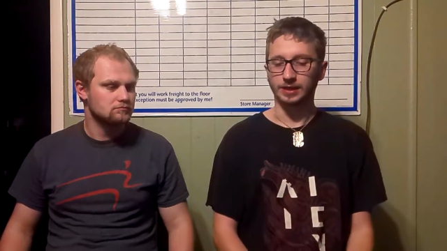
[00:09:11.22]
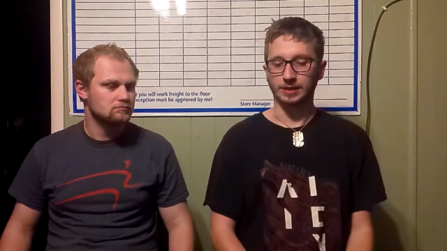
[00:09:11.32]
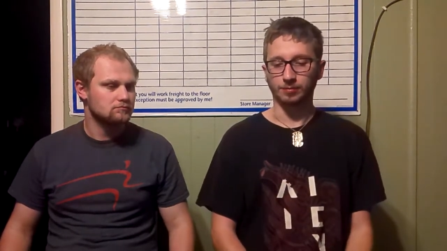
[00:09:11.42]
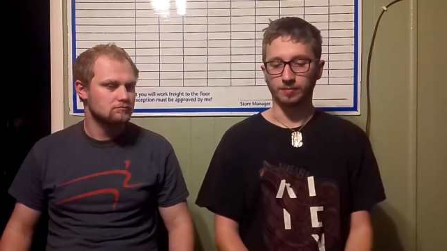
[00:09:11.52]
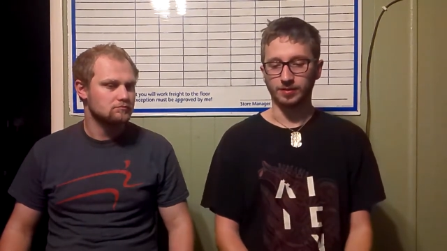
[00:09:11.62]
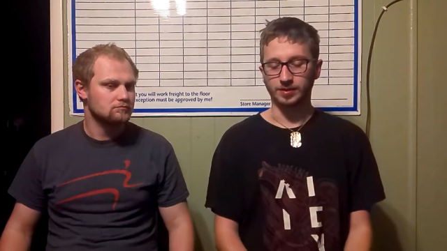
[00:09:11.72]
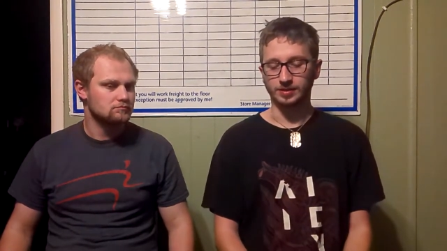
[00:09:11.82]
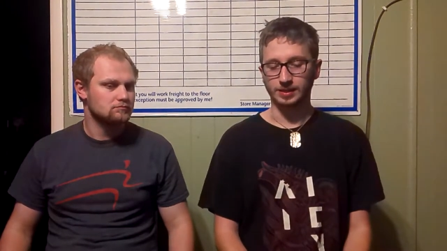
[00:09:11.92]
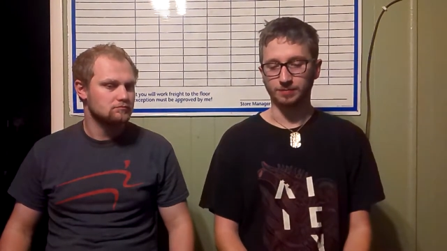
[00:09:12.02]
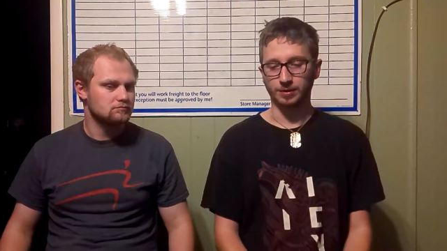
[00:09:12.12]
Speaker 1: of Prometheus
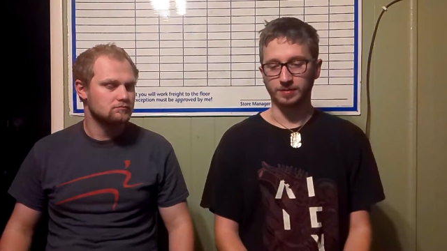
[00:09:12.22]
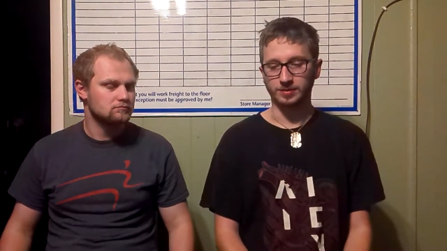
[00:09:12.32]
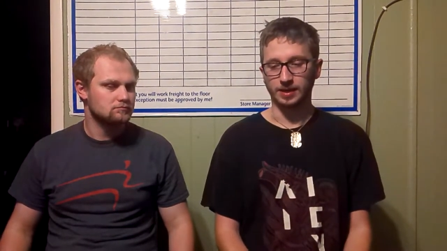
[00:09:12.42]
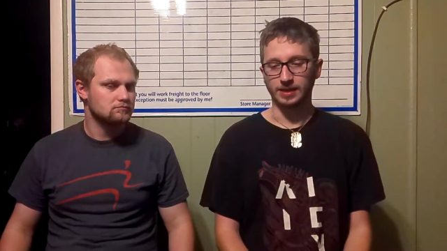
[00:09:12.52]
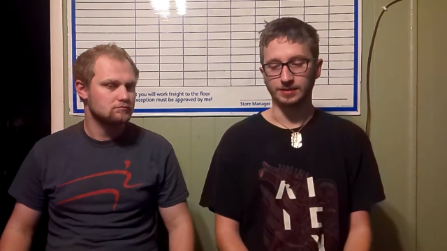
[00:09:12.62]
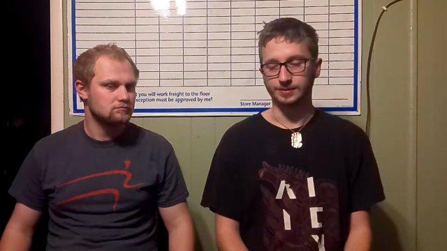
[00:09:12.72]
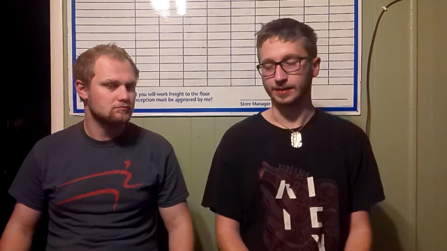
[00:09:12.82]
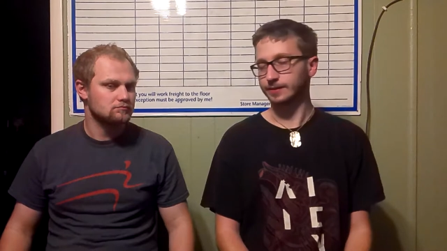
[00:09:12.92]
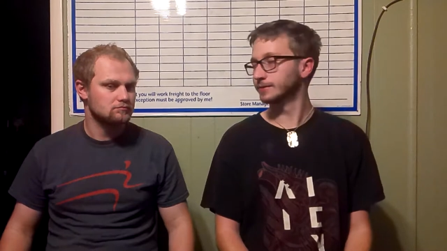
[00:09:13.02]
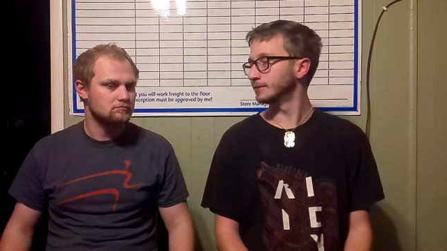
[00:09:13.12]
and he pretty much died in
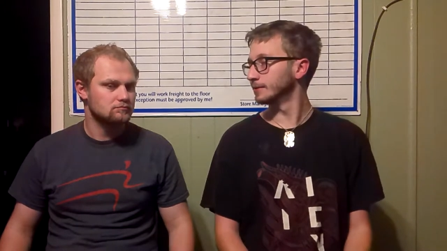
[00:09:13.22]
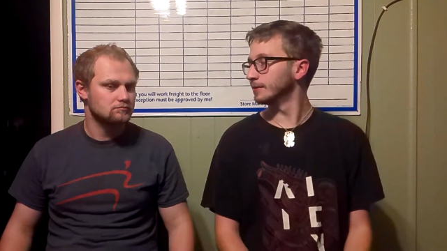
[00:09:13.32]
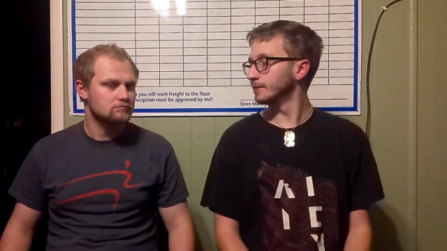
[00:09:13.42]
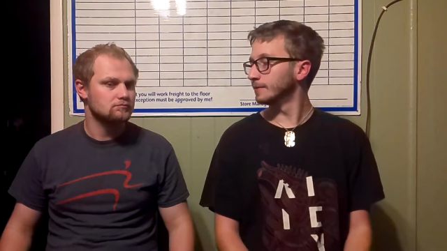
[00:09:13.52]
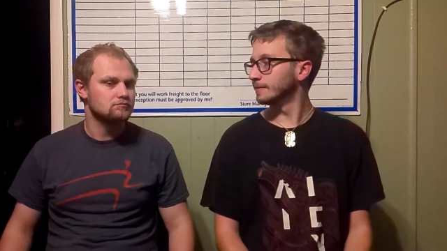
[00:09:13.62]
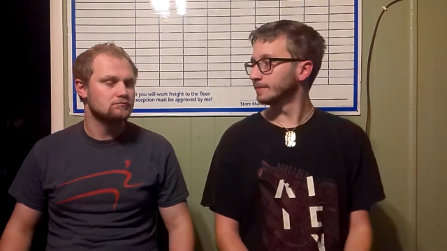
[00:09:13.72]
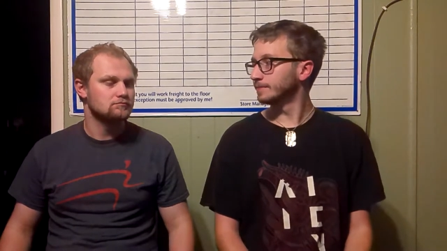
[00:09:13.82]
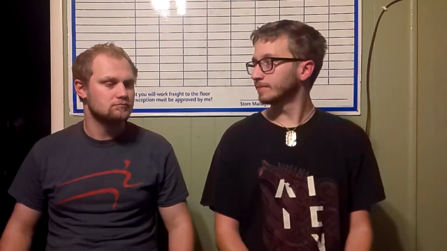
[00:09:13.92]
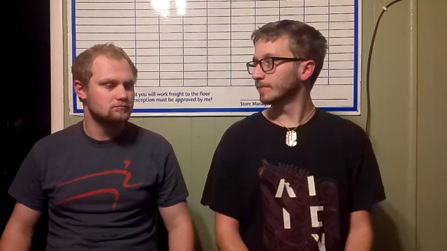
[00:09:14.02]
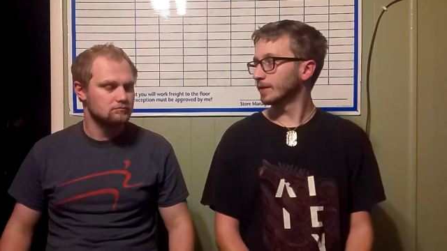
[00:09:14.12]
seconds.
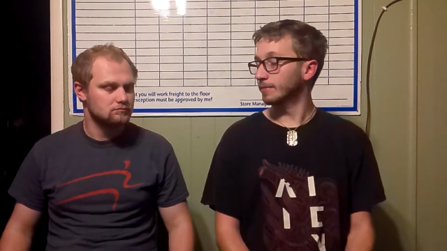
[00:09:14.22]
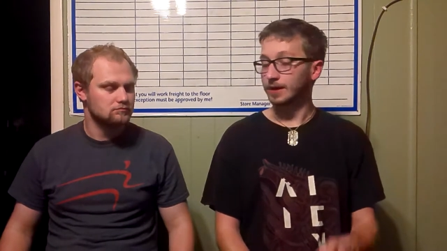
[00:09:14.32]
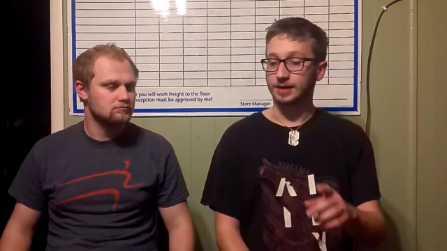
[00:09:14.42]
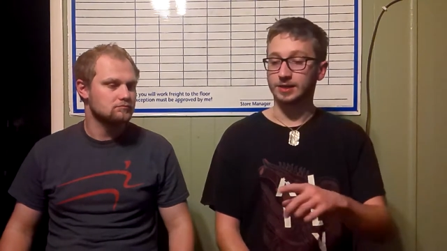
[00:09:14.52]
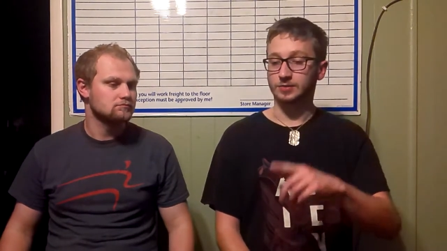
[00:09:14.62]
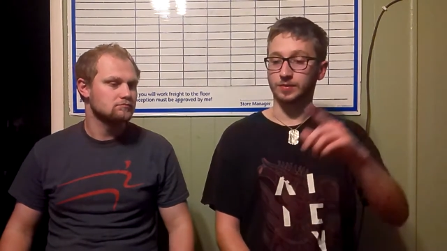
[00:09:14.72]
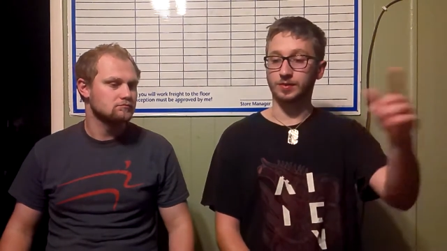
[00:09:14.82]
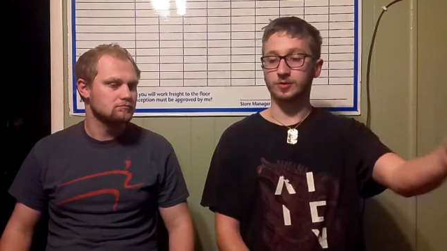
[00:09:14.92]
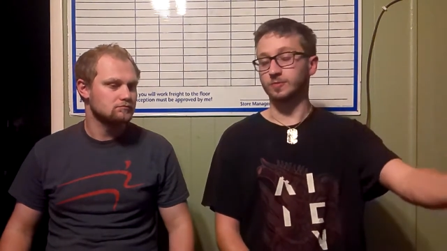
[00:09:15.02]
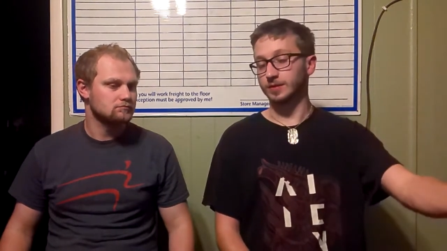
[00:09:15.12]
But I guess with
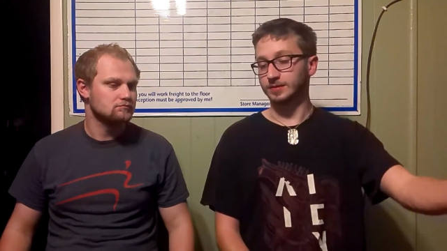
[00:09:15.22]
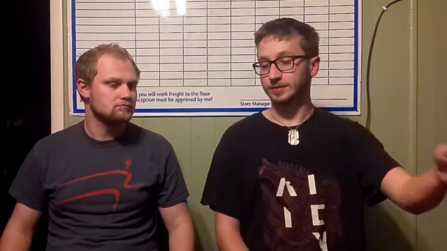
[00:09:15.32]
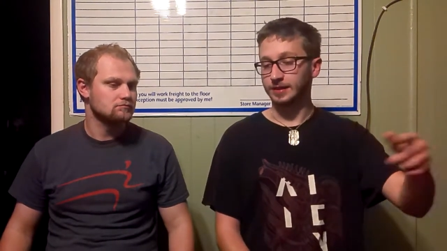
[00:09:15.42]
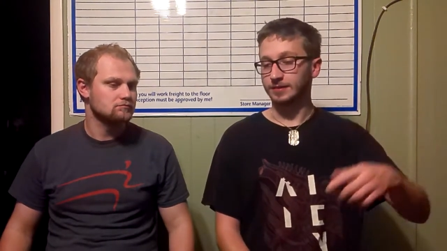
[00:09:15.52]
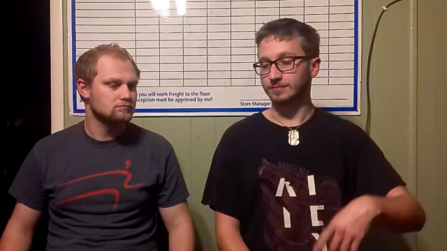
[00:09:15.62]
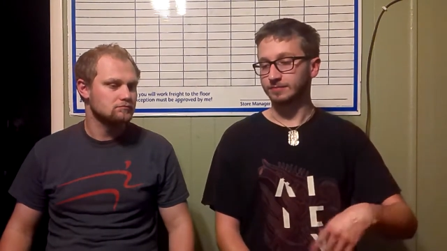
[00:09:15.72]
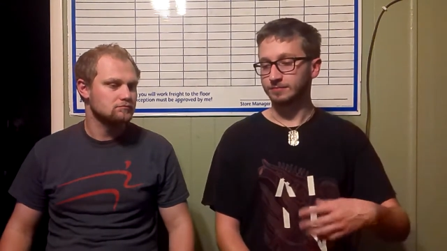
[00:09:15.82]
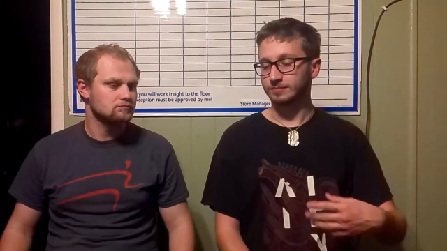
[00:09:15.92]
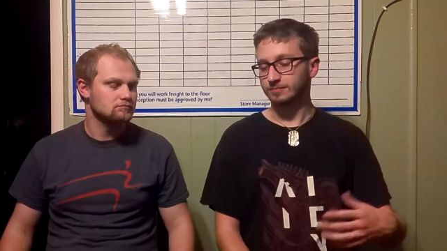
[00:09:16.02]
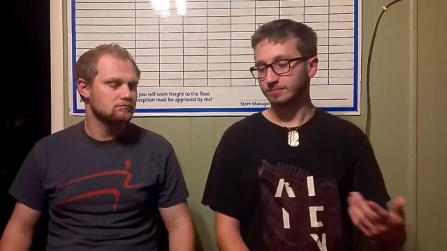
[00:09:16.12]
humans, it
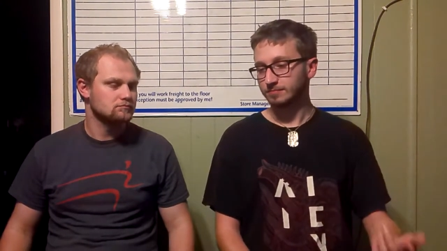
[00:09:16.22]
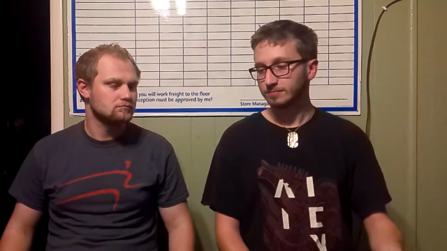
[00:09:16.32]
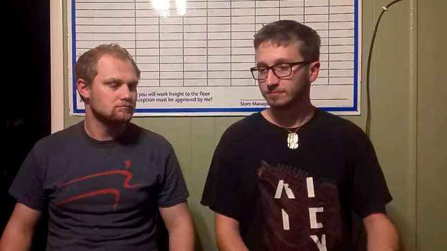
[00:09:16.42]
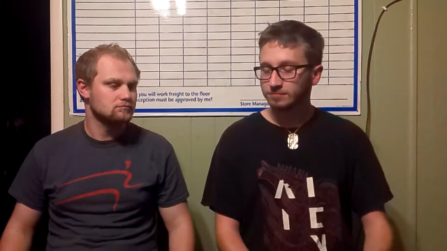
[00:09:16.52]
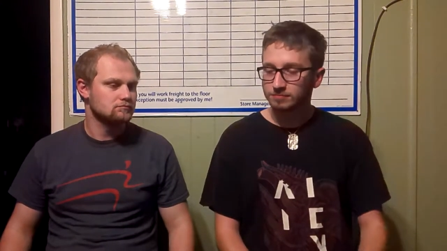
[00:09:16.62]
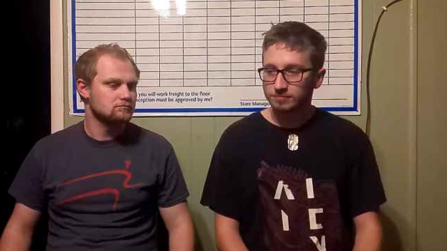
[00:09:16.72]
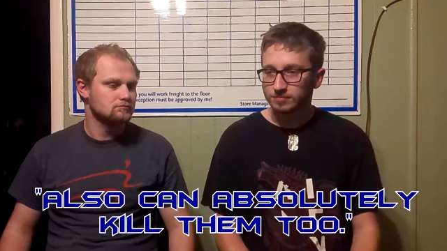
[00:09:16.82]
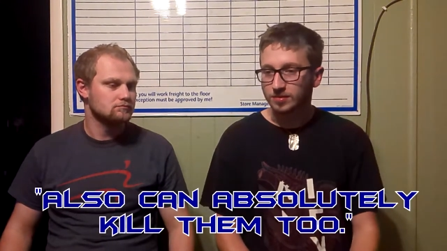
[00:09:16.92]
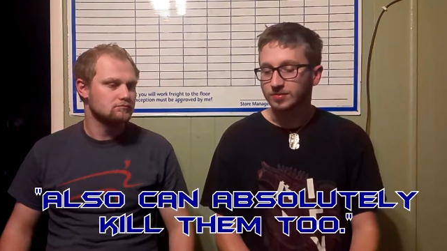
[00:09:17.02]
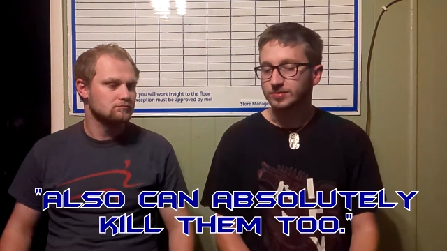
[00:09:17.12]

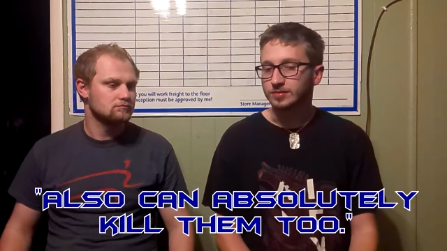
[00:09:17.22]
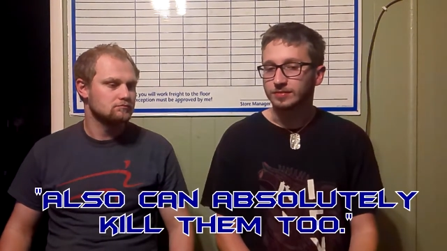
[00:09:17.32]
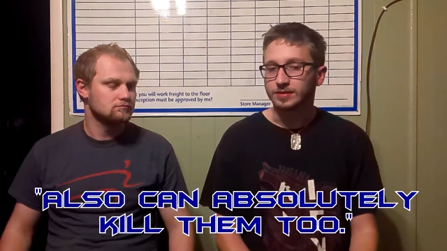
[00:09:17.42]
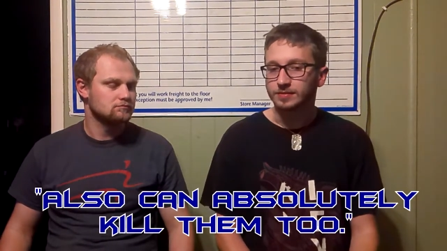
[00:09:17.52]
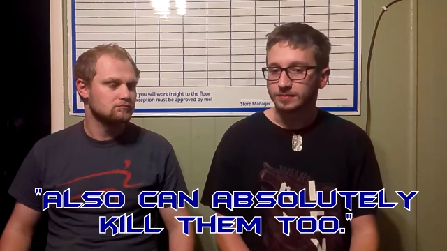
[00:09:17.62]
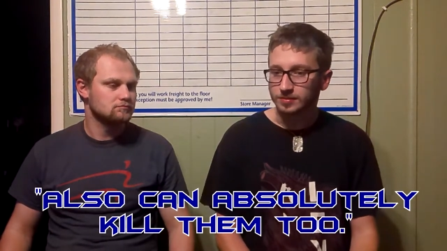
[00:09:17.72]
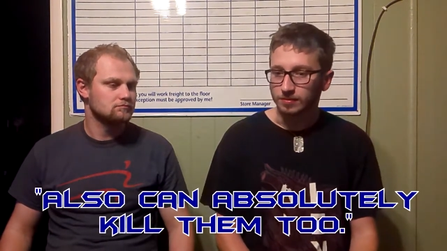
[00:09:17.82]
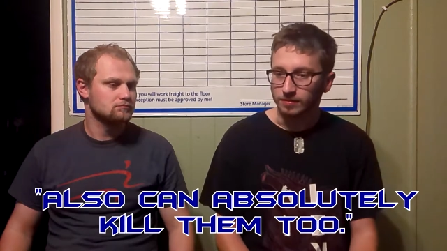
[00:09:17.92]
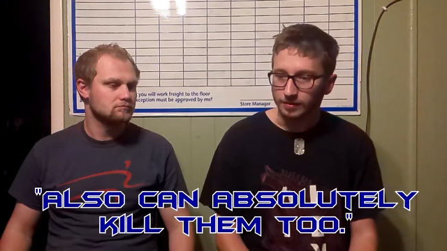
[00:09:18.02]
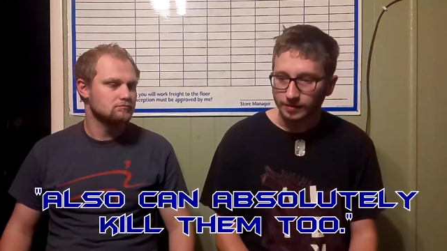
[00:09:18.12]
also can
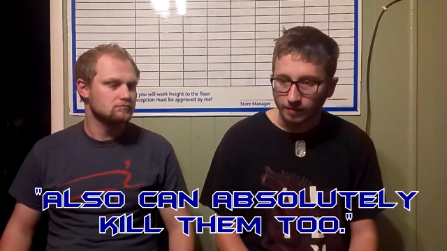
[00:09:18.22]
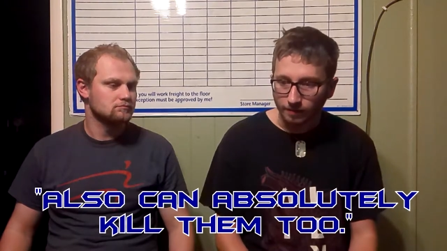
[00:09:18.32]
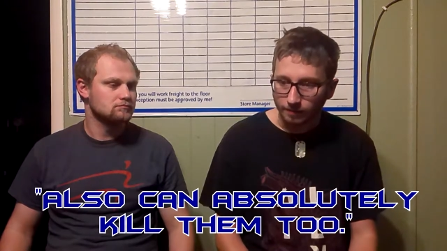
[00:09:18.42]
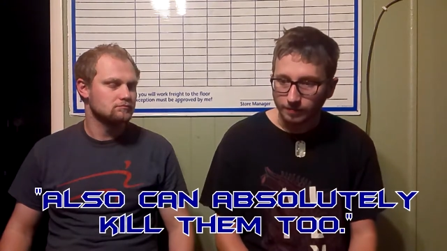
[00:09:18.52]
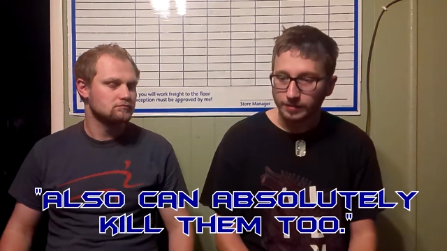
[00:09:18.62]
slowly kill them too.